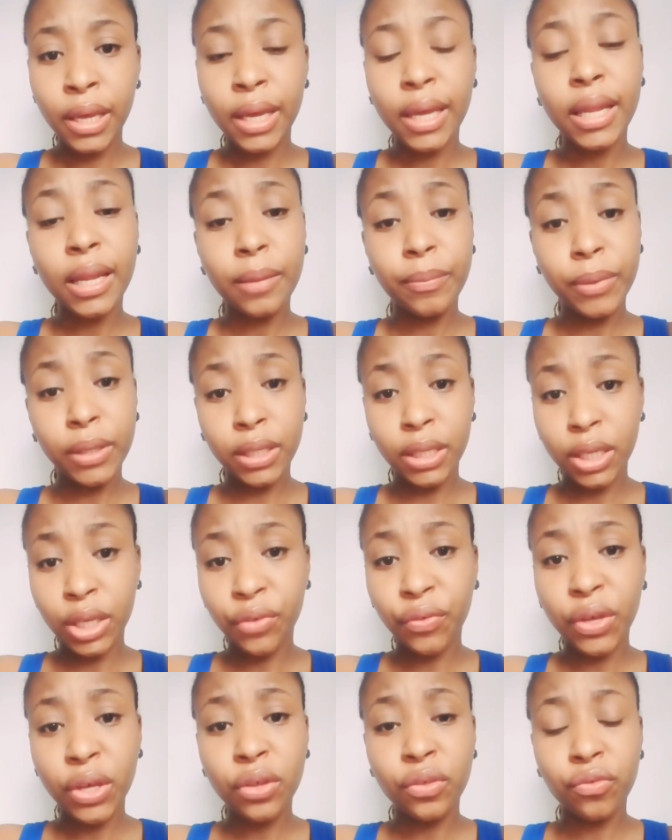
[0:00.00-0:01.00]
And I believe
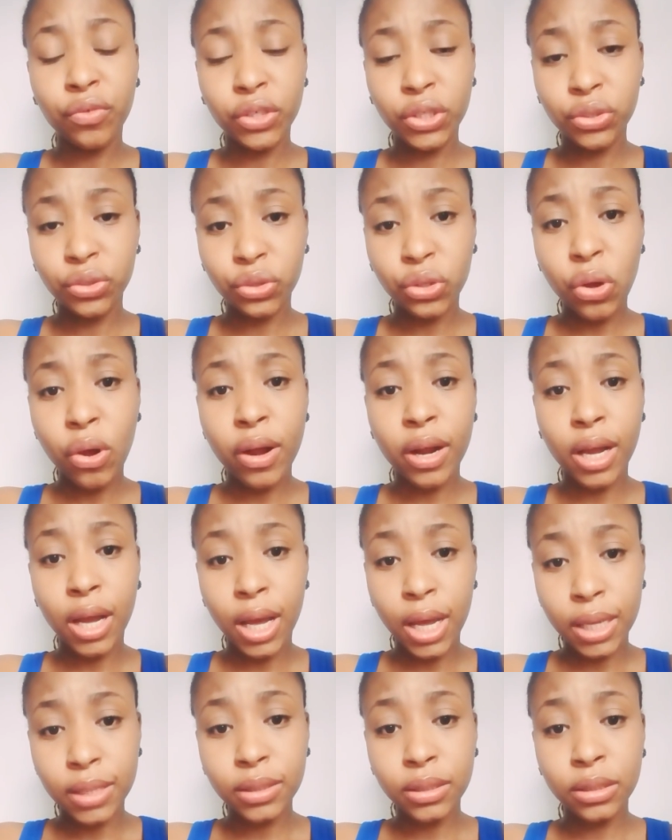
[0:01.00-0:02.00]
he'll restore
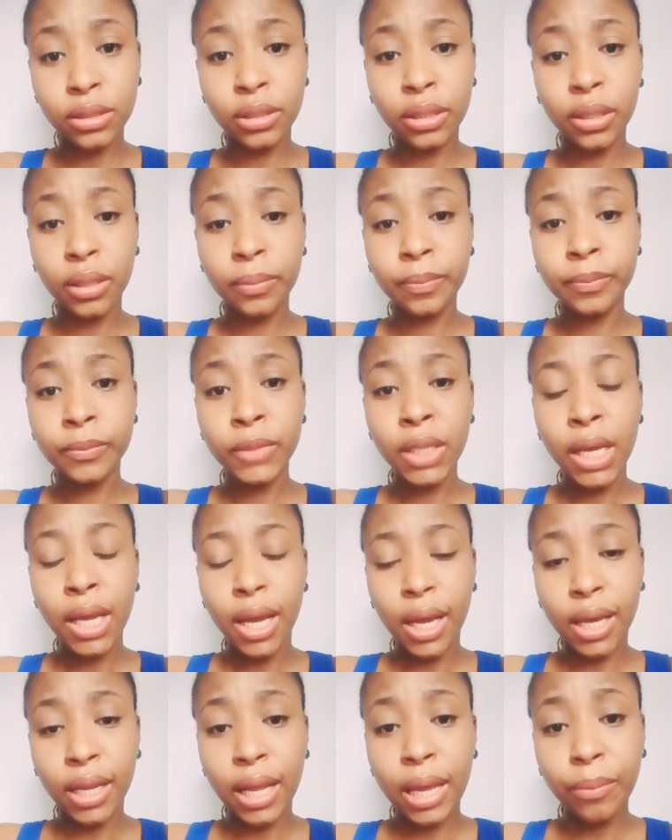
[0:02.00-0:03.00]
us.
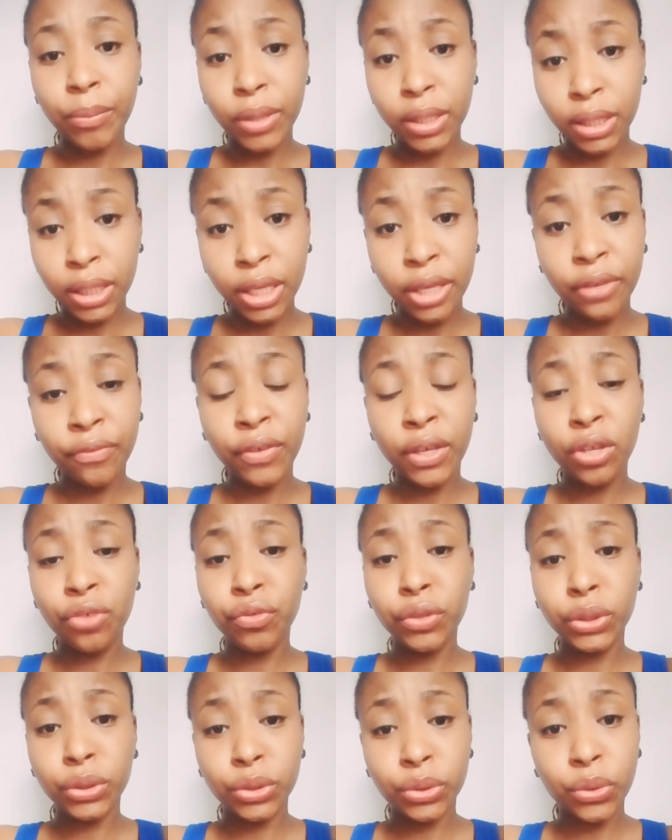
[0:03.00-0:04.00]
And I believe he'll
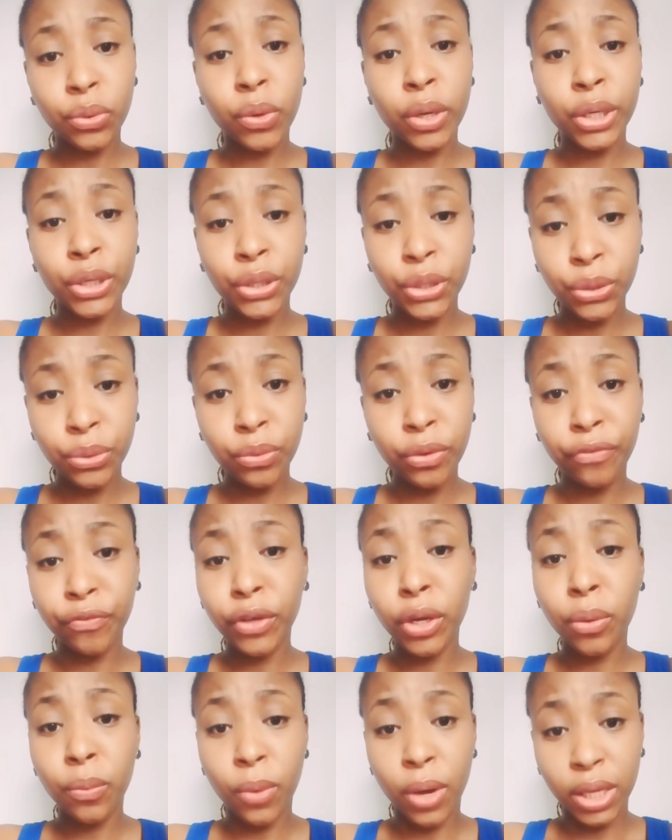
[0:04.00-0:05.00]
restore you if
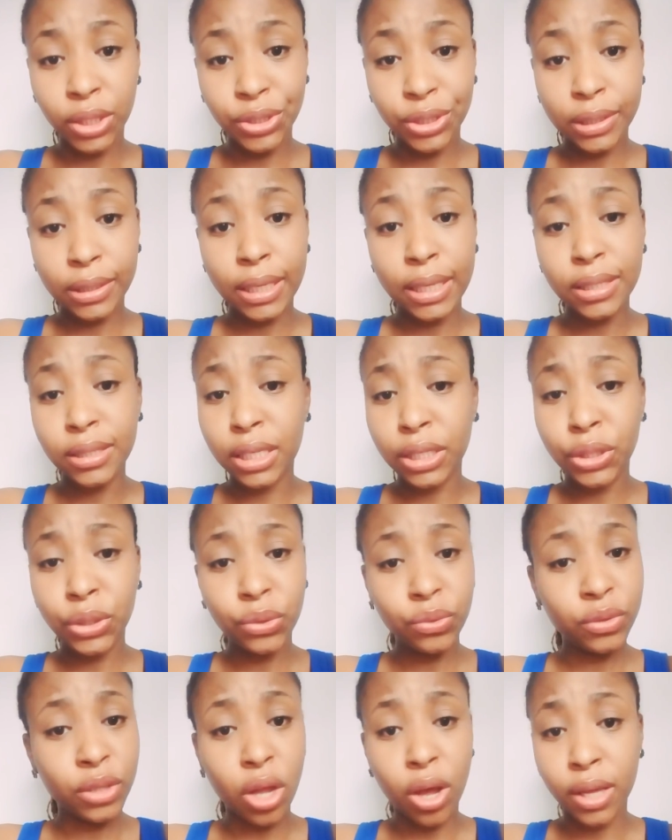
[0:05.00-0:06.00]
you're watching this and
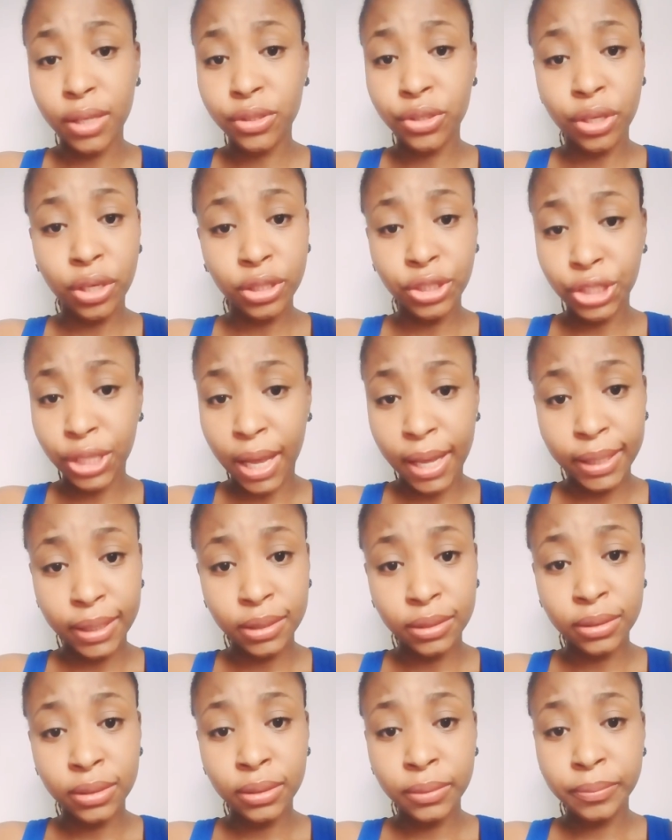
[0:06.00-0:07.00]
you lost your
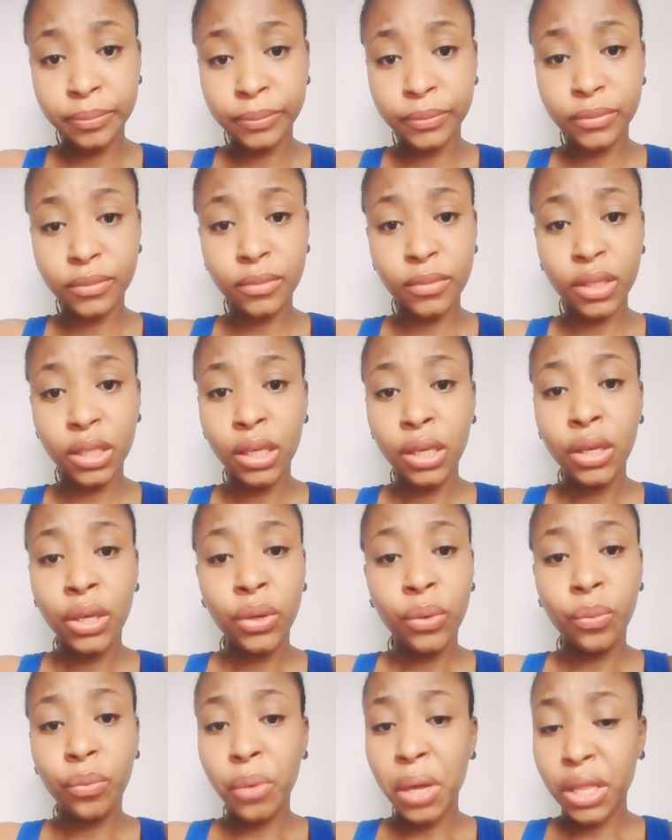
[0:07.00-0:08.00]
child.
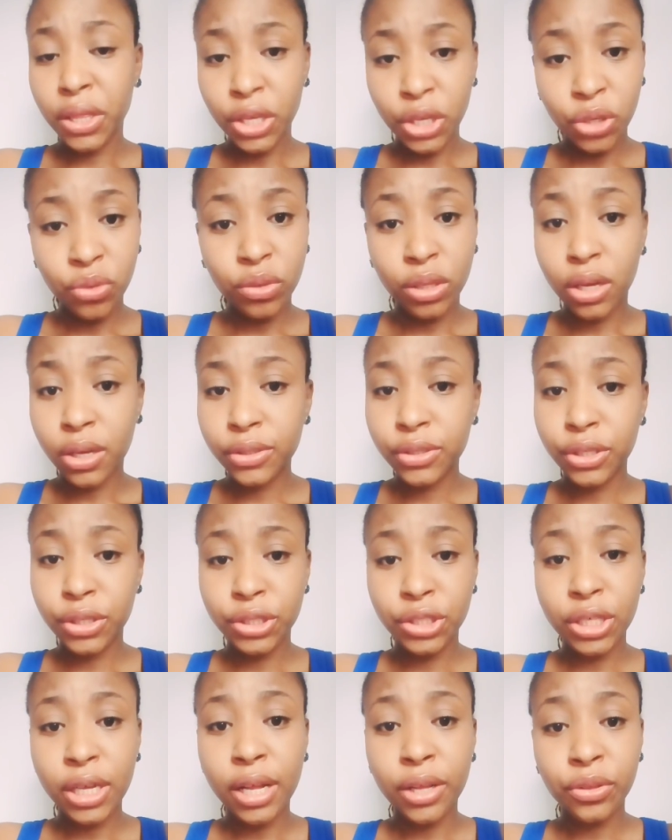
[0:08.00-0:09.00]
Whether you lost your
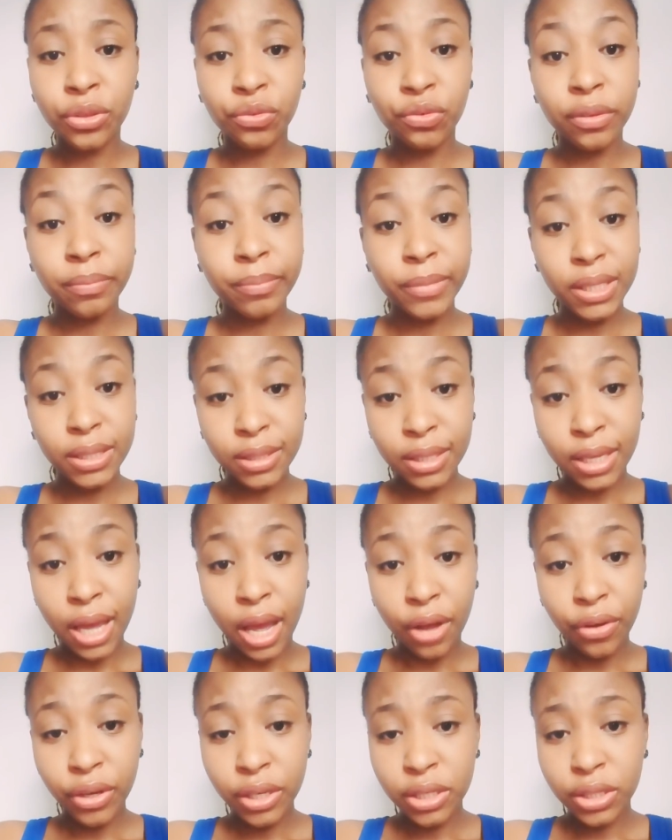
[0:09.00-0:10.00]
child through a
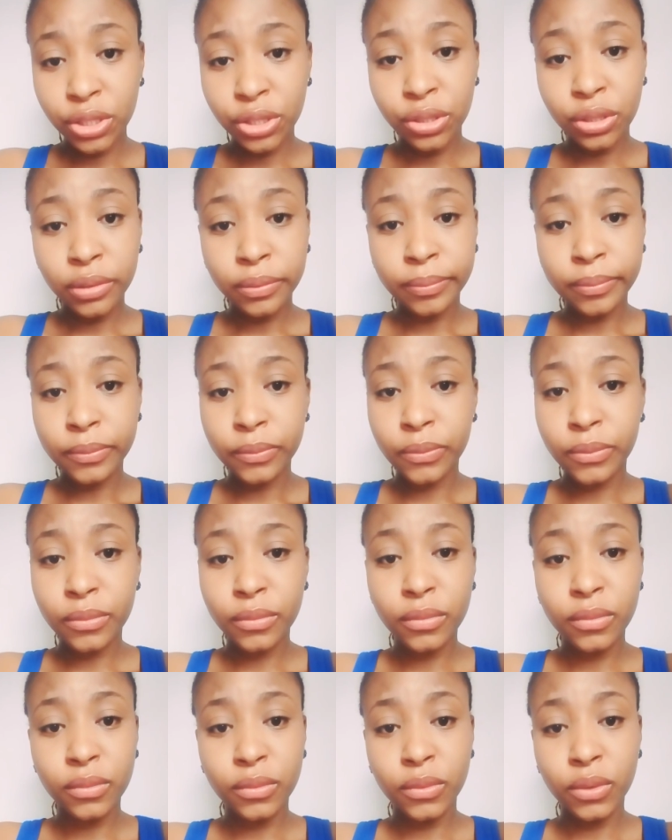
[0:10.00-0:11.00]
miscarriage,
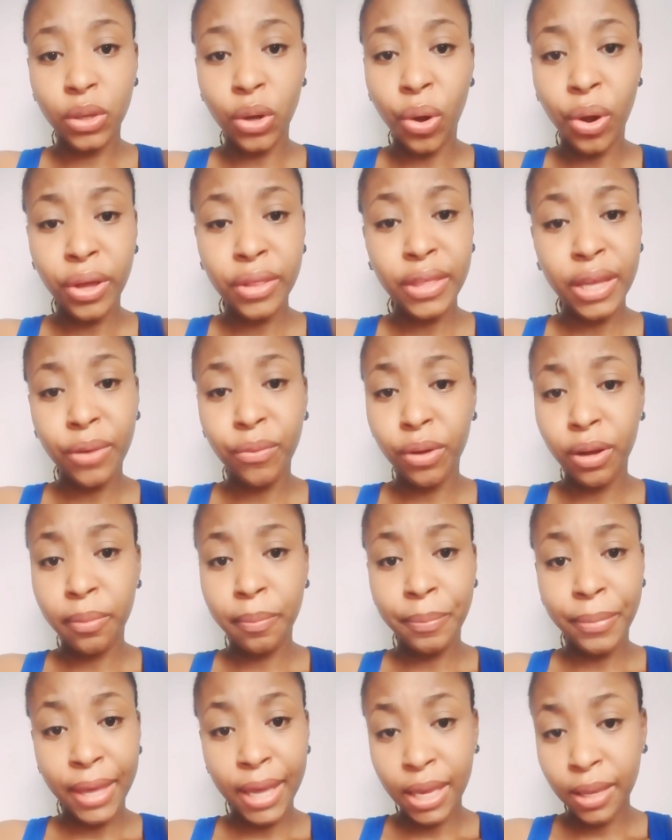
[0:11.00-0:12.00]
or they were
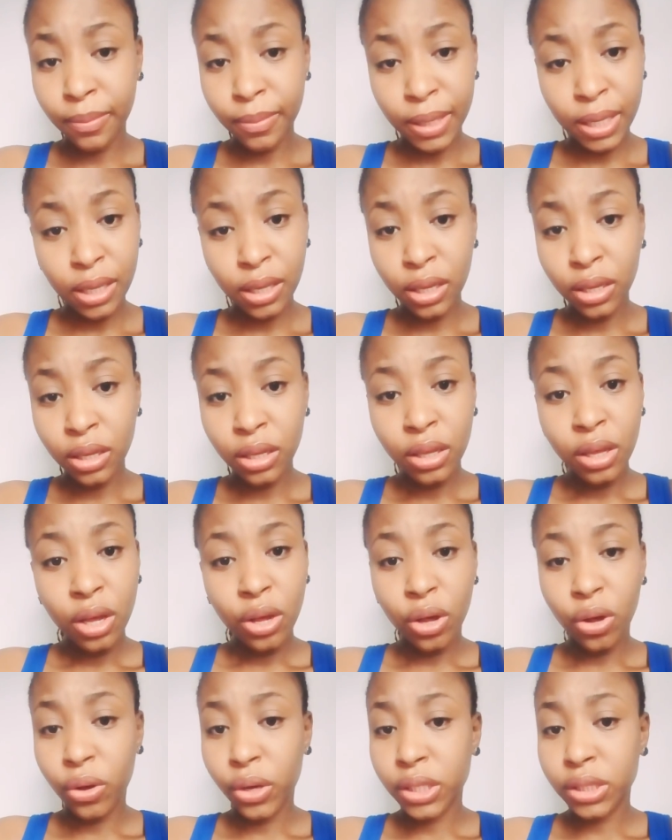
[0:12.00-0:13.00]
a baby,
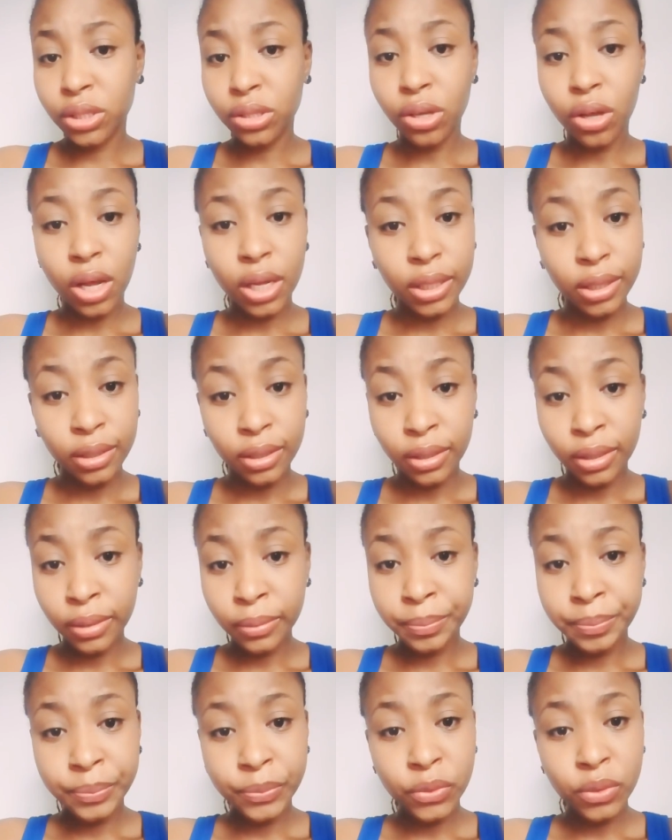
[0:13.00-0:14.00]
or a toddler,
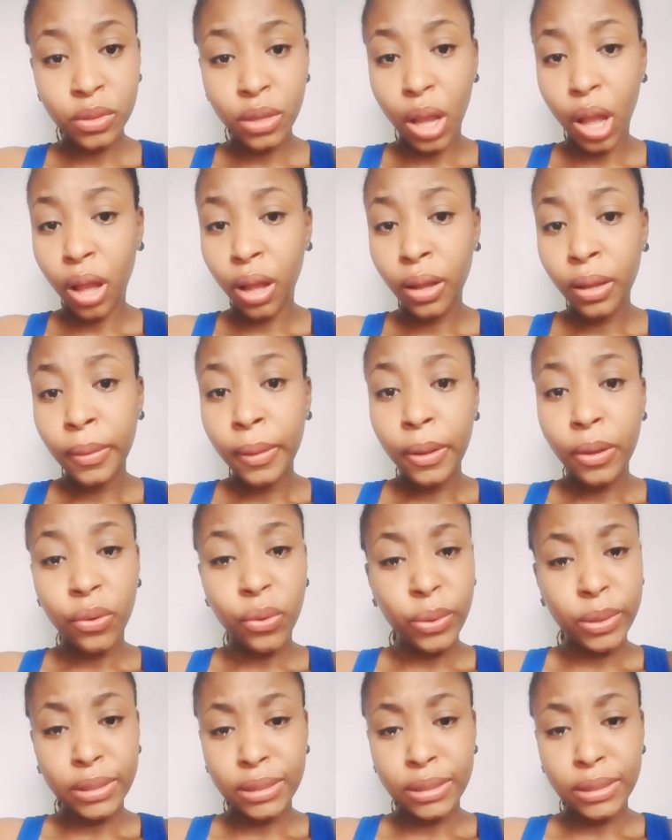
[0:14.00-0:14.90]
or a